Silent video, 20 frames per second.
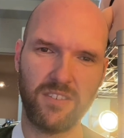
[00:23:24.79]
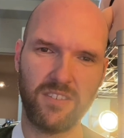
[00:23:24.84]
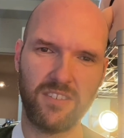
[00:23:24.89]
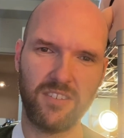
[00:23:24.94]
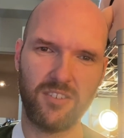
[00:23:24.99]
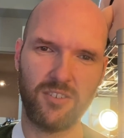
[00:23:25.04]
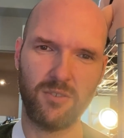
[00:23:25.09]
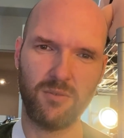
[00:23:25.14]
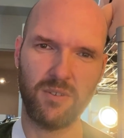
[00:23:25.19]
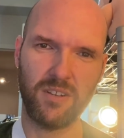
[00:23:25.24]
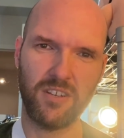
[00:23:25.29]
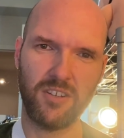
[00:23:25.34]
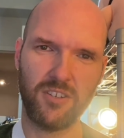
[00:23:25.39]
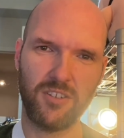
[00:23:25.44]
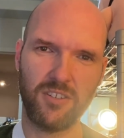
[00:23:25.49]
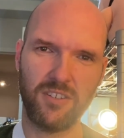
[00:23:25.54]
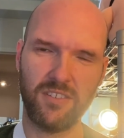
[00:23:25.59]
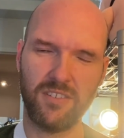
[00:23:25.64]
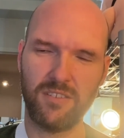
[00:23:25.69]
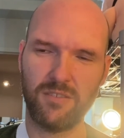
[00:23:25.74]

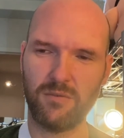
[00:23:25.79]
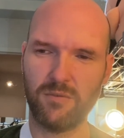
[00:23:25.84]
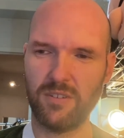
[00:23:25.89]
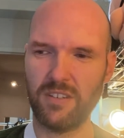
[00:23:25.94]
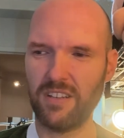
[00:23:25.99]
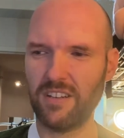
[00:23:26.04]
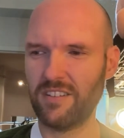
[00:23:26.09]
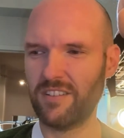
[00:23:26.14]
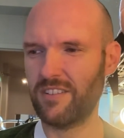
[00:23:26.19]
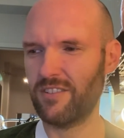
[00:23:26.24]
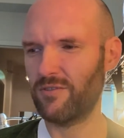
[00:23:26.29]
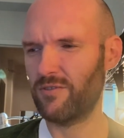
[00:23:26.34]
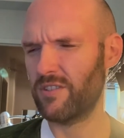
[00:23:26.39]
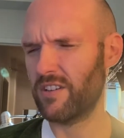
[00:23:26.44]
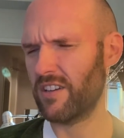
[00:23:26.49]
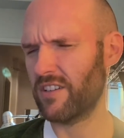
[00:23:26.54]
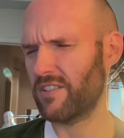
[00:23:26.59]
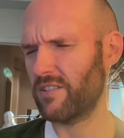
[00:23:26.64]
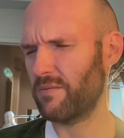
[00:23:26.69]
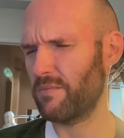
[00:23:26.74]
situations,
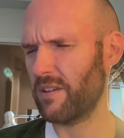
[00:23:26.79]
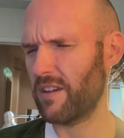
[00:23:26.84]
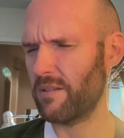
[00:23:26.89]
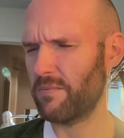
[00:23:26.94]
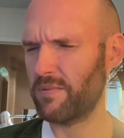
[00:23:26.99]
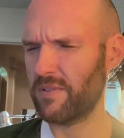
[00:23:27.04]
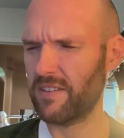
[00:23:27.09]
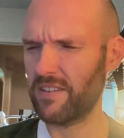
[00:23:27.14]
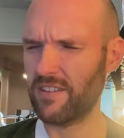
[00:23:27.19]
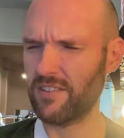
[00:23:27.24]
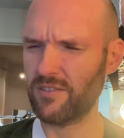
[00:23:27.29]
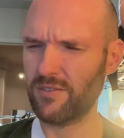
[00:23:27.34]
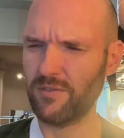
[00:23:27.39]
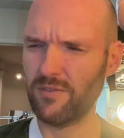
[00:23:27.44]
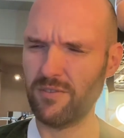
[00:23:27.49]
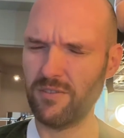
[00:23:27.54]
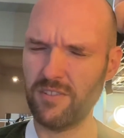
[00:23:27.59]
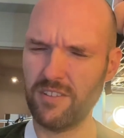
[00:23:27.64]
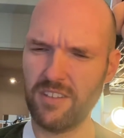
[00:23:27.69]
rejected by a potential